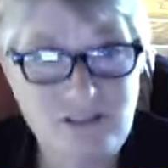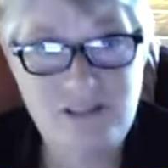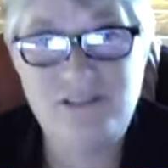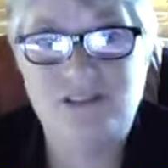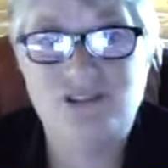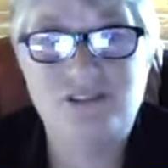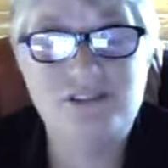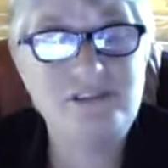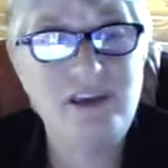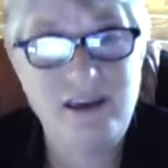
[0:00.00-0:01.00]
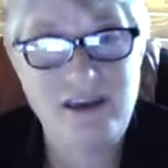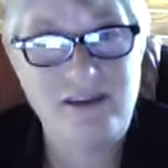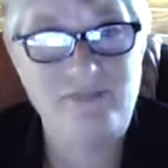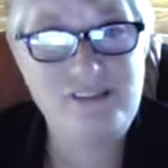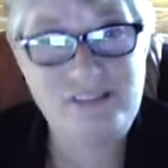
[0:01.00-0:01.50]
good decisions
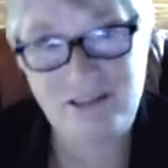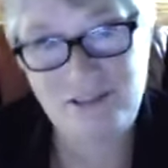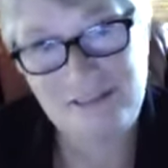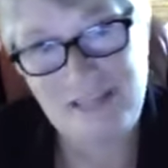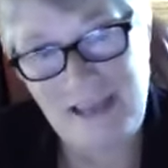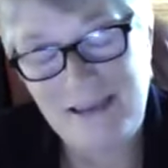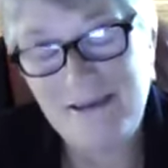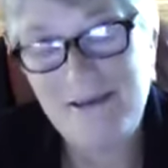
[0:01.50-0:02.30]
every single day.